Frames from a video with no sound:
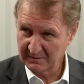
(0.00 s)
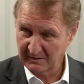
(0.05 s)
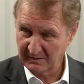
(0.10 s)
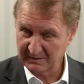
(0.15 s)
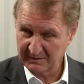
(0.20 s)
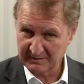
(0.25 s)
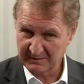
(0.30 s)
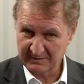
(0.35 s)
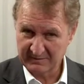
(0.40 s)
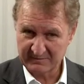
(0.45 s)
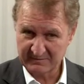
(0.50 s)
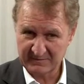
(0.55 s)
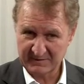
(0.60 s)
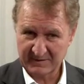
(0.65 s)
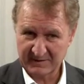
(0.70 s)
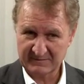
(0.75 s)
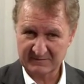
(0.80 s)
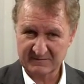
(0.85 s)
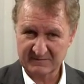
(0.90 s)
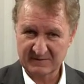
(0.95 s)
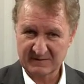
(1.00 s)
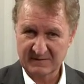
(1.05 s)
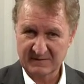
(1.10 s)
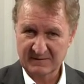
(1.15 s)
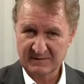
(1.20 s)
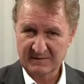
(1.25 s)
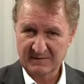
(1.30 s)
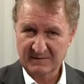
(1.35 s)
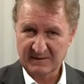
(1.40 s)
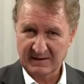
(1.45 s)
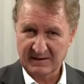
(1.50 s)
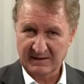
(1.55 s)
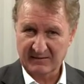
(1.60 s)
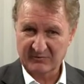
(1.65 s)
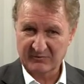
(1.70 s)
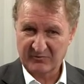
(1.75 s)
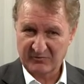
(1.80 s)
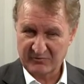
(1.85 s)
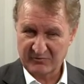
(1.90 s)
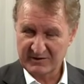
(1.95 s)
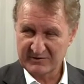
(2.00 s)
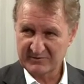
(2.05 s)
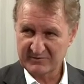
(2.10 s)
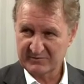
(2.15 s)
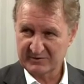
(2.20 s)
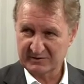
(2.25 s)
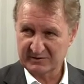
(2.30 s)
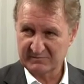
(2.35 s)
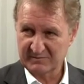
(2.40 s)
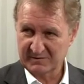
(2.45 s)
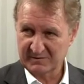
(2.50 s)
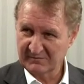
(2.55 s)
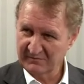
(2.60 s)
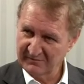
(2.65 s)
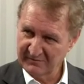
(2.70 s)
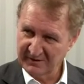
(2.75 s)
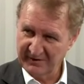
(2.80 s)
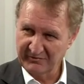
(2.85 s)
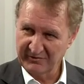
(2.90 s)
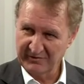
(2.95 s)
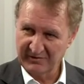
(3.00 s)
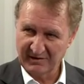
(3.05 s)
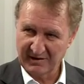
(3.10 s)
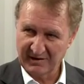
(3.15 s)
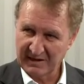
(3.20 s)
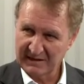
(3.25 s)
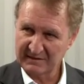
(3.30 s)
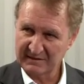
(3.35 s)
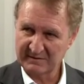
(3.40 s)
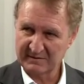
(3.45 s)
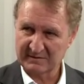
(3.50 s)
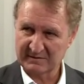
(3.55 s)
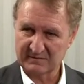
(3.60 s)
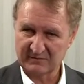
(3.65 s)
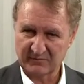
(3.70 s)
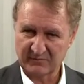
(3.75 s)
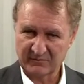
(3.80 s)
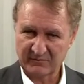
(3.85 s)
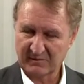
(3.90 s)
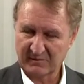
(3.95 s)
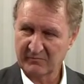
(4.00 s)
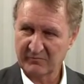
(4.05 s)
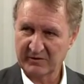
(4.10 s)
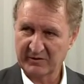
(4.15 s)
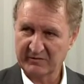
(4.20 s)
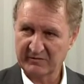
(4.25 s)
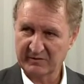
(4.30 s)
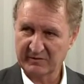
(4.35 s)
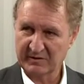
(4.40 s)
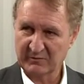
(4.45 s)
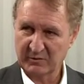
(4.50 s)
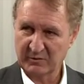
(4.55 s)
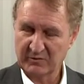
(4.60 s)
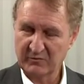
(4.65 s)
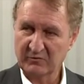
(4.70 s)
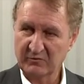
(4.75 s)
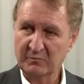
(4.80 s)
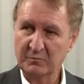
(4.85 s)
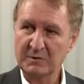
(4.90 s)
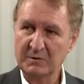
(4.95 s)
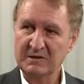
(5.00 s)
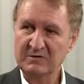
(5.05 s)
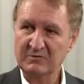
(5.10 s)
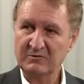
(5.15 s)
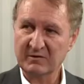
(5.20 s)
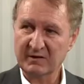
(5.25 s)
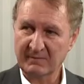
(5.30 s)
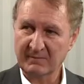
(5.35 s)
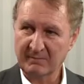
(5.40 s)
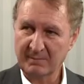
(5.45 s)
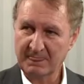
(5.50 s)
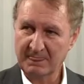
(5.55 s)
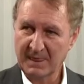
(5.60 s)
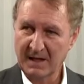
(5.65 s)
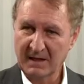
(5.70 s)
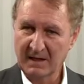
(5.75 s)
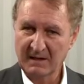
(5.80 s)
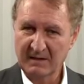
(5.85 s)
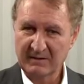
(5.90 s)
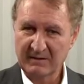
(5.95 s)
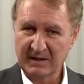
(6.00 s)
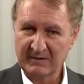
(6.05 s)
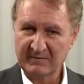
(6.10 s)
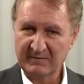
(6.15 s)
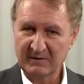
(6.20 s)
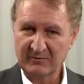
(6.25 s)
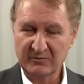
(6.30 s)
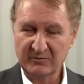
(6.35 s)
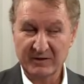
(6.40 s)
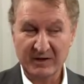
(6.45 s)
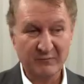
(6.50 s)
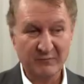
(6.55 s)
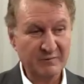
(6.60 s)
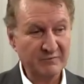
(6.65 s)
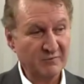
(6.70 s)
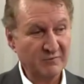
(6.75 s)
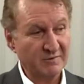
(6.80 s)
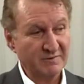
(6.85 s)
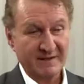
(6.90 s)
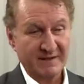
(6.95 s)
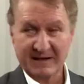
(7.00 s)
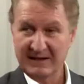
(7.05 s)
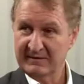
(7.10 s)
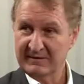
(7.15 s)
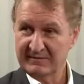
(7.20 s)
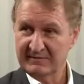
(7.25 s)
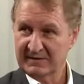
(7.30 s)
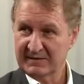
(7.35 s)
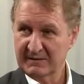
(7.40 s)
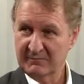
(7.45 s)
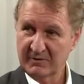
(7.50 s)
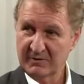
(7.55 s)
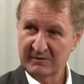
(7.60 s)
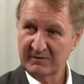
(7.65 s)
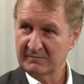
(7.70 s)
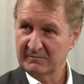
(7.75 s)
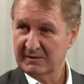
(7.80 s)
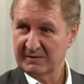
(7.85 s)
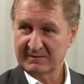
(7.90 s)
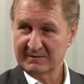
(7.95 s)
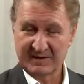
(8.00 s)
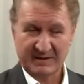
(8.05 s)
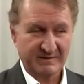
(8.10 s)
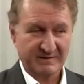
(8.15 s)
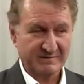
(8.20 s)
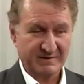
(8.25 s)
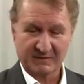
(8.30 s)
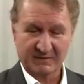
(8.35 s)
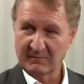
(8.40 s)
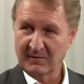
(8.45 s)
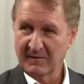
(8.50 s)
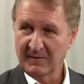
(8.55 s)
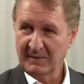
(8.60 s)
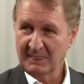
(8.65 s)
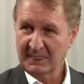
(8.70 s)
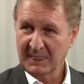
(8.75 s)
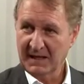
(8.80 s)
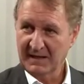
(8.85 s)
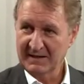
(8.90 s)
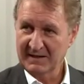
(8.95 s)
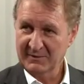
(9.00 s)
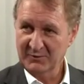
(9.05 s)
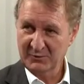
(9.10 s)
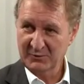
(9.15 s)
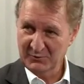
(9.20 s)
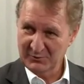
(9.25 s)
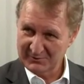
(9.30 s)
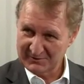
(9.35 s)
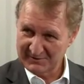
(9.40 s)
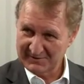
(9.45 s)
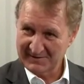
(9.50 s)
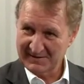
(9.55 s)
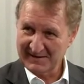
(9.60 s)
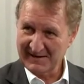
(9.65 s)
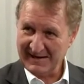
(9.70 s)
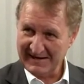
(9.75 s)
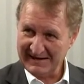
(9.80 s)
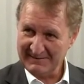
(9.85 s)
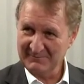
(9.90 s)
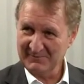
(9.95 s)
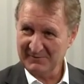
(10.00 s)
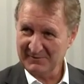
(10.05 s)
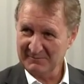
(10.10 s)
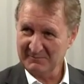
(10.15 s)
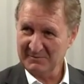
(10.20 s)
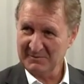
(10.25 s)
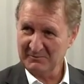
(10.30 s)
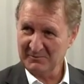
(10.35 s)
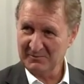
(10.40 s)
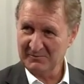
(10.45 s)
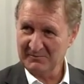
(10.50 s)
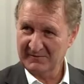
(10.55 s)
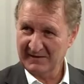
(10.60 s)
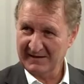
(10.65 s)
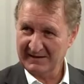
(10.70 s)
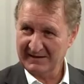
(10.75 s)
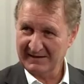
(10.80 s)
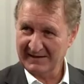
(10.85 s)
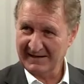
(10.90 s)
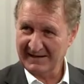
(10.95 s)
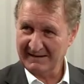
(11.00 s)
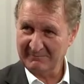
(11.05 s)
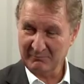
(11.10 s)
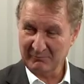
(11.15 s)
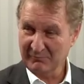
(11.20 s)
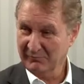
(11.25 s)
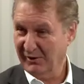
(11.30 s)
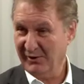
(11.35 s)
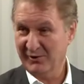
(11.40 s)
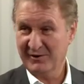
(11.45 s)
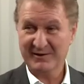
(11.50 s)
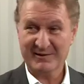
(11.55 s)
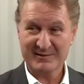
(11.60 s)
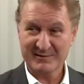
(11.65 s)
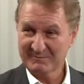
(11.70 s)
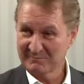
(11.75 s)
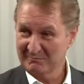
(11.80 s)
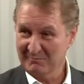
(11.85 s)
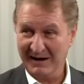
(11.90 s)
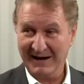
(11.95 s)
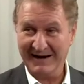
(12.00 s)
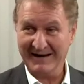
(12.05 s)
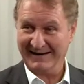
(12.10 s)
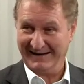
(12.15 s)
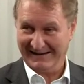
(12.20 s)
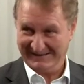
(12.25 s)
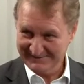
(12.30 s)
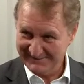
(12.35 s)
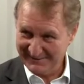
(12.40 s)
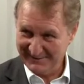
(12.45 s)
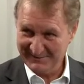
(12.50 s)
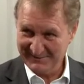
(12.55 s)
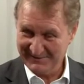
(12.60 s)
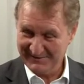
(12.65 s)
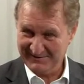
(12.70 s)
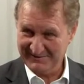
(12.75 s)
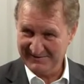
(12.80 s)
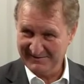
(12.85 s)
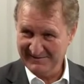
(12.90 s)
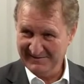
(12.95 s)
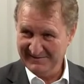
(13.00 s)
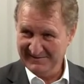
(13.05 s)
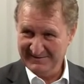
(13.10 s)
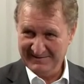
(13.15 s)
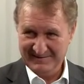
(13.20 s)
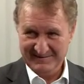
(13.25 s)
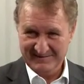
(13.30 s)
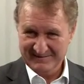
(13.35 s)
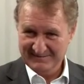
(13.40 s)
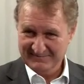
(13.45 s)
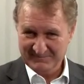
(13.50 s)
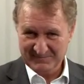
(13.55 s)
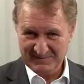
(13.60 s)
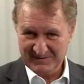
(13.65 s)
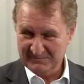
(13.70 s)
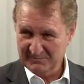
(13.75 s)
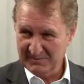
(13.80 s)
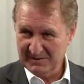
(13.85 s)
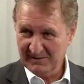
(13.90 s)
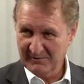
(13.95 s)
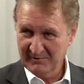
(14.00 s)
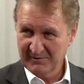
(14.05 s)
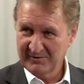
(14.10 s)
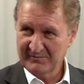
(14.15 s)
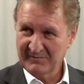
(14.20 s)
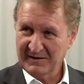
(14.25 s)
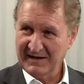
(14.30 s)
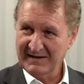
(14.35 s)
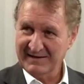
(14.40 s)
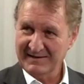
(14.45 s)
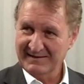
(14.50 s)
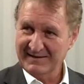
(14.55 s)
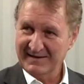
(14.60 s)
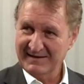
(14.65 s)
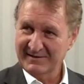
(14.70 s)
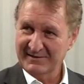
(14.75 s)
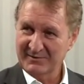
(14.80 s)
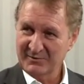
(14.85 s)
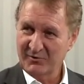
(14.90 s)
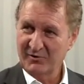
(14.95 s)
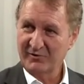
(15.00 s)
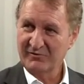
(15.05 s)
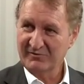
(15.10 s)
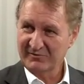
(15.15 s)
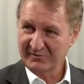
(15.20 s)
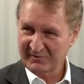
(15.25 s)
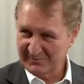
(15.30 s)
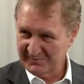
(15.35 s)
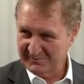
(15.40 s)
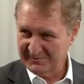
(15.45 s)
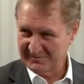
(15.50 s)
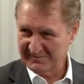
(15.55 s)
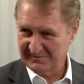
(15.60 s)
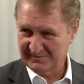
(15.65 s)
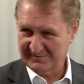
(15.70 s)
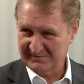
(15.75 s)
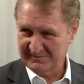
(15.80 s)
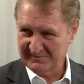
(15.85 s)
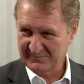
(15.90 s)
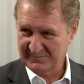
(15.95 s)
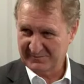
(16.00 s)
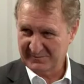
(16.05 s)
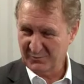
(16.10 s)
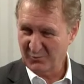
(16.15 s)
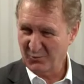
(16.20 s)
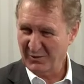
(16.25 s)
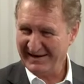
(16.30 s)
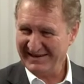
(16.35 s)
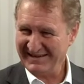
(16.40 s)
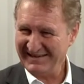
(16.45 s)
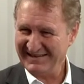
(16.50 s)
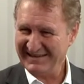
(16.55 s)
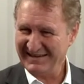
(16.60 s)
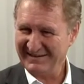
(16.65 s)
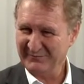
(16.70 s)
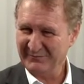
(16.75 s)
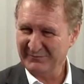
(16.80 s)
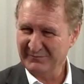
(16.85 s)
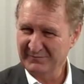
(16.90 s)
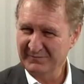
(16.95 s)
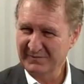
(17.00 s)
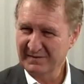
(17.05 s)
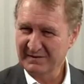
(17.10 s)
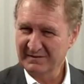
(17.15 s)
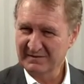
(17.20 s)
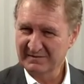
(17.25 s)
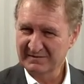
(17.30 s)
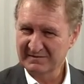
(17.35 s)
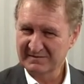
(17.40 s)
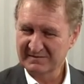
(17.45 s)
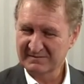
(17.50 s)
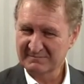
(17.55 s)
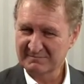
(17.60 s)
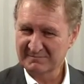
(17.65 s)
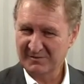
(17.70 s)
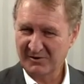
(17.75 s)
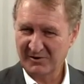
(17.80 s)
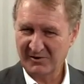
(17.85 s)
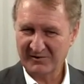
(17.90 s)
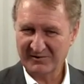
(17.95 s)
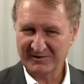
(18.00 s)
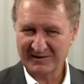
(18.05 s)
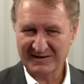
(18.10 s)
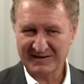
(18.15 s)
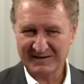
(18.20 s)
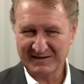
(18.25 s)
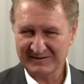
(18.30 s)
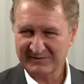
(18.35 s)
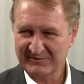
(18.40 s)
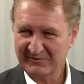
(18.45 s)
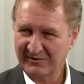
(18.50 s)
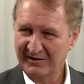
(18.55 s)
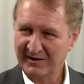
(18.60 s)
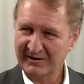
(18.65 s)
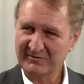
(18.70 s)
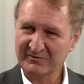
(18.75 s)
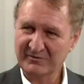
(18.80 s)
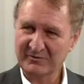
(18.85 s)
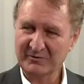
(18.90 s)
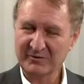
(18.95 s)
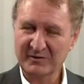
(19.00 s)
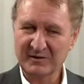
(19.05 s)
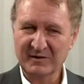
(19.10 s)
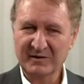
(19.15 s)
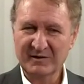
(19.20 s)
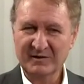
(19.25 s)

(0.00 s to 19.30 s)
I think in this case, our Treasury has been very reluctant for some reason. And when you speak to them, they tell you, no, we've got that other scheme. Don't you know about that other scheme? And then you look at the names of the people who've taken that up. No one of them mining. So, there's been a whole lot of unintended consequences with the way they've smartly tried to